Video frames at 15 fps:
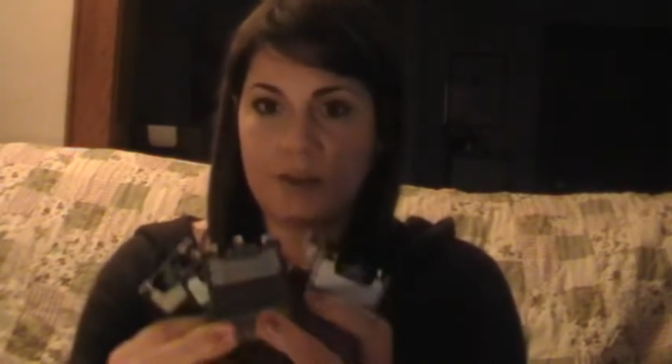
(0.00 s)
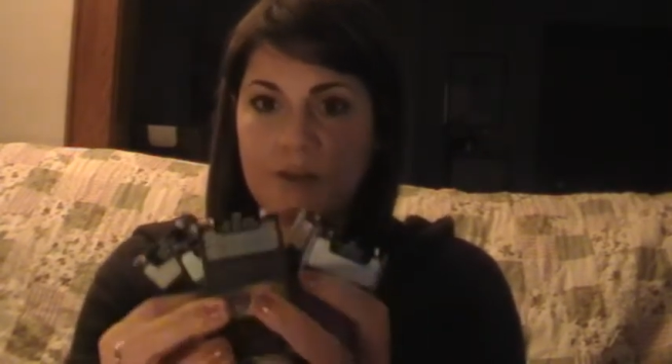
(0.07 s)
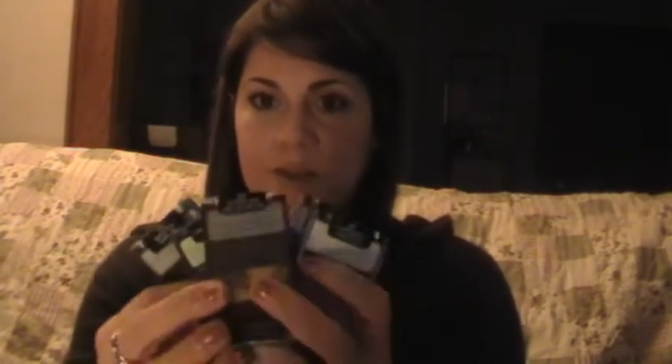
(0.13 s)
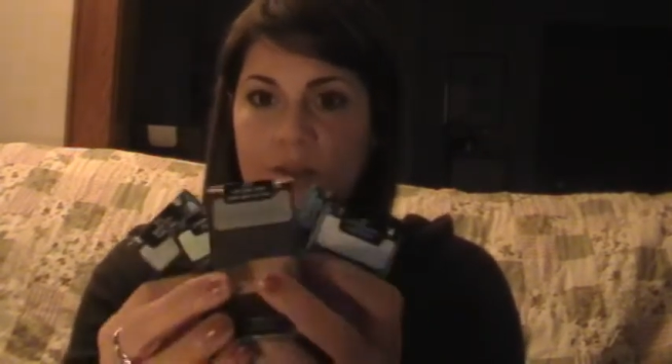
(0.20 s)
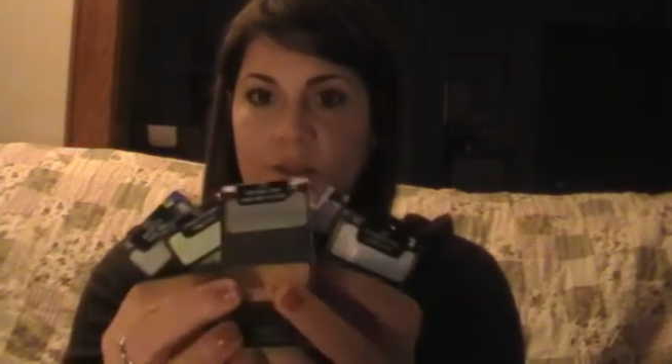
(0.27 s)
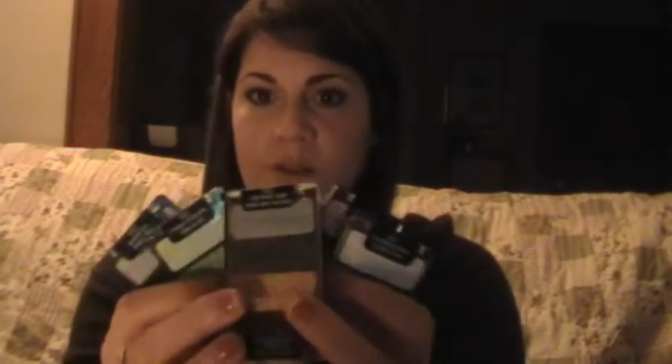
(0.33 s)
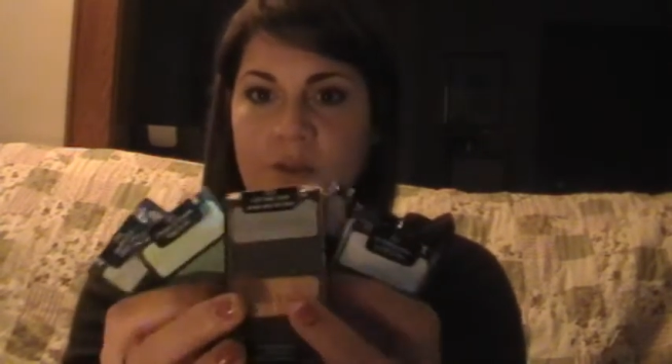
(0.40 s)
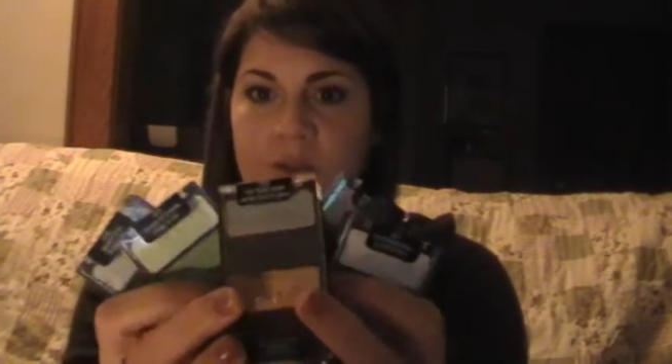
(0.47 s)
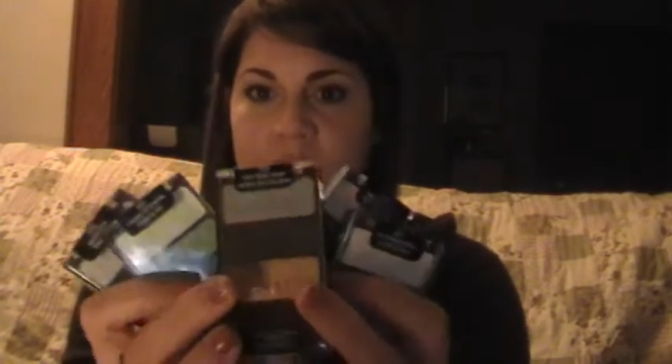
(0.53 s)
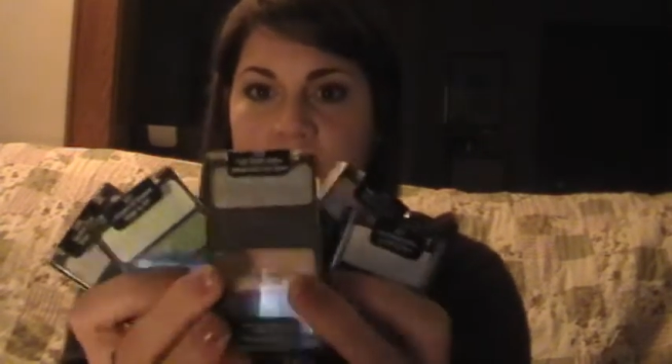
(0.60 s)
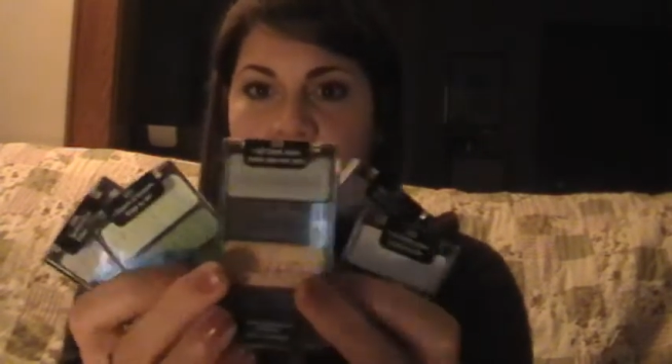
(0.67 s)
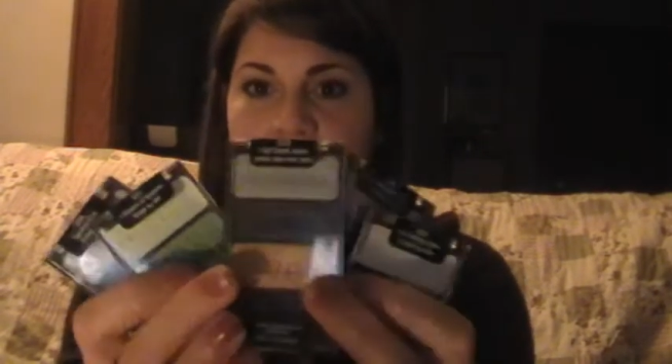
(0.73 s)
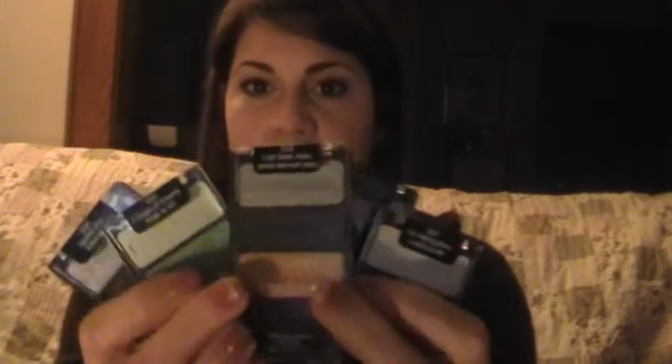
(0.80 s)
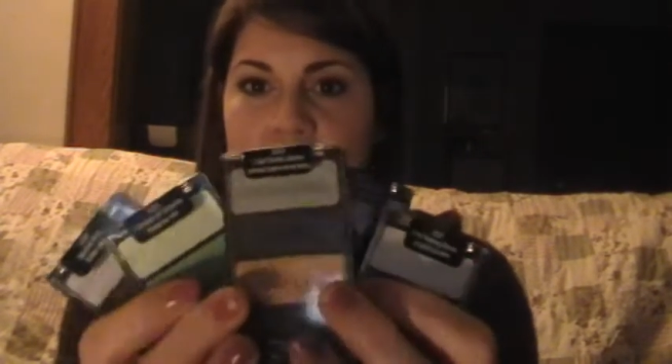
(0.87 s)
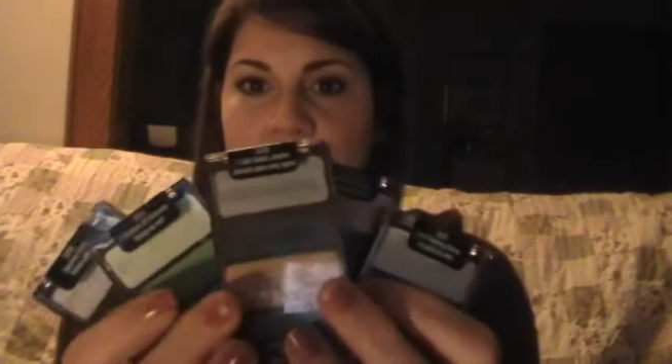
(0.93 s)
so
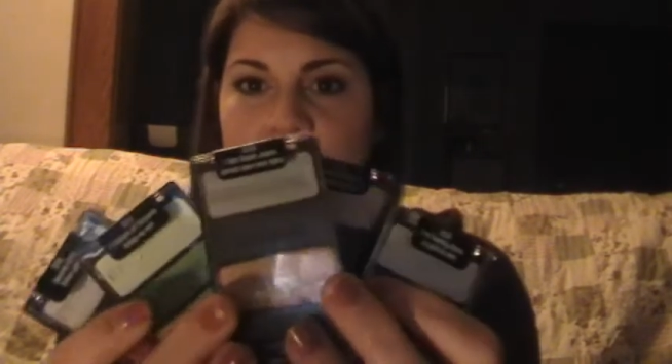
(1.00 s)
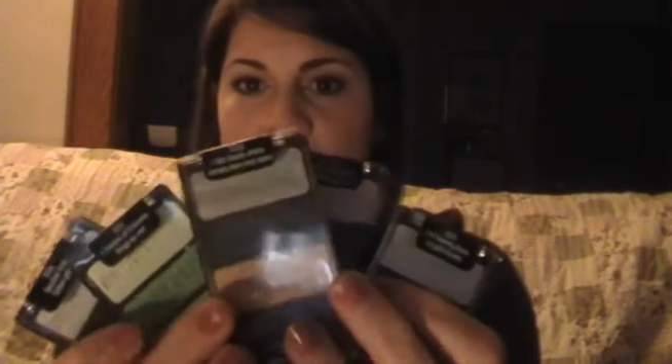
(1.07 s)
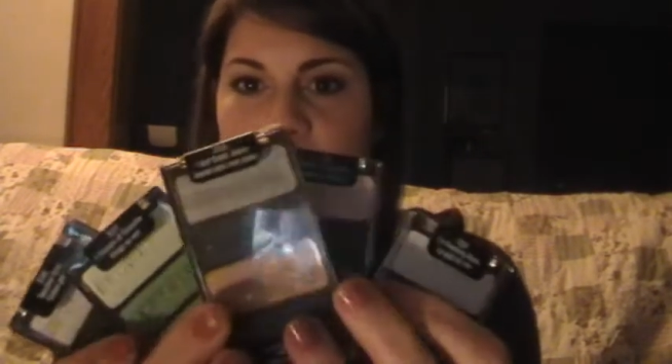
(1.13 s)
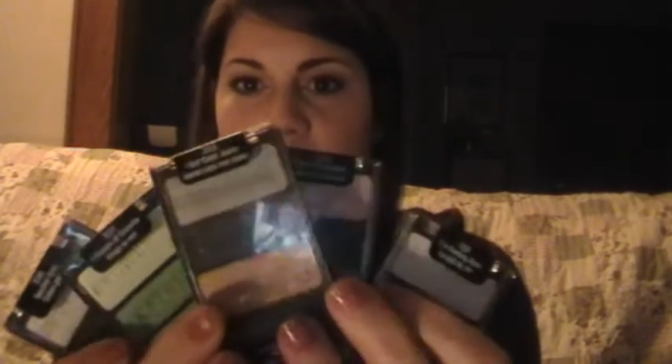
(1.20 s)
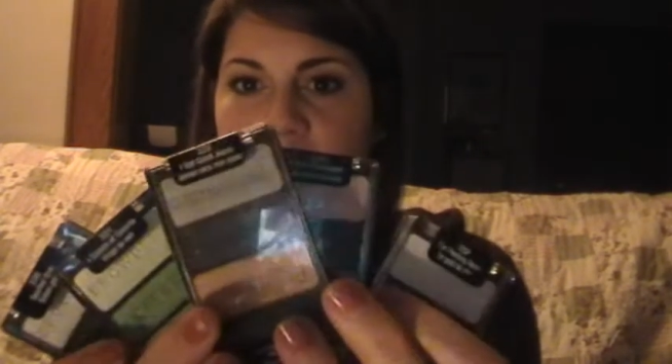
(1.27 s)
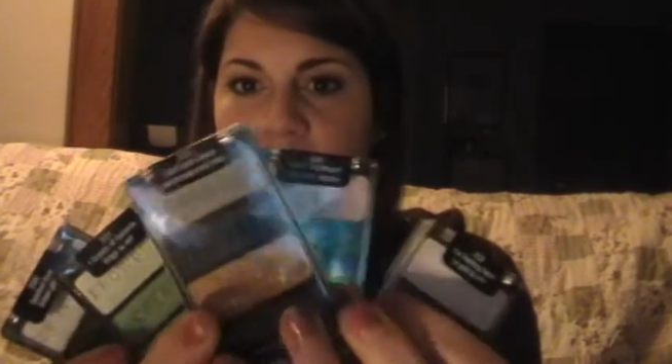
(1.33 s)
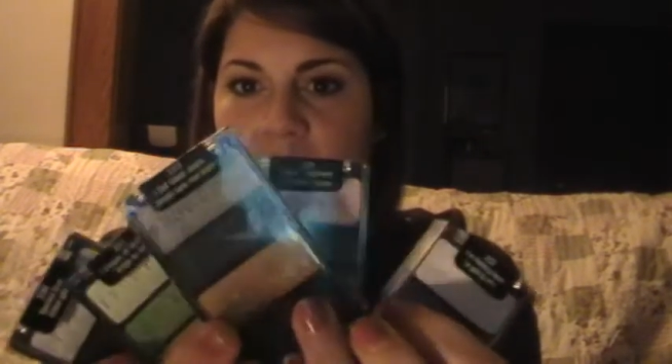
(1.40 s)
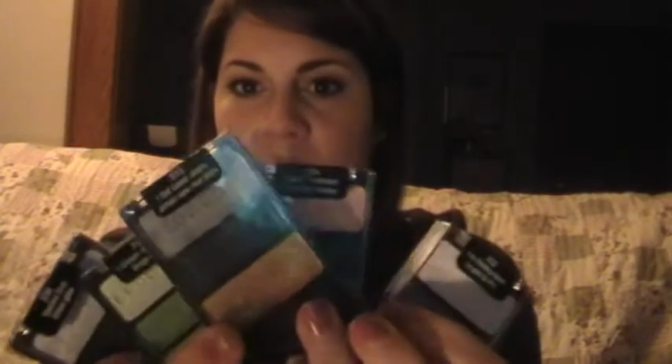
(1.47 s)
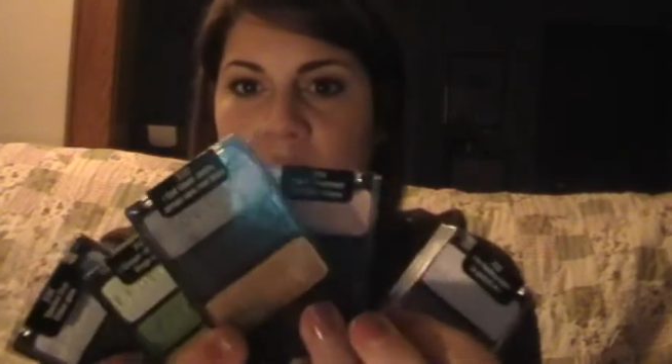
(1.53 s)
that was the five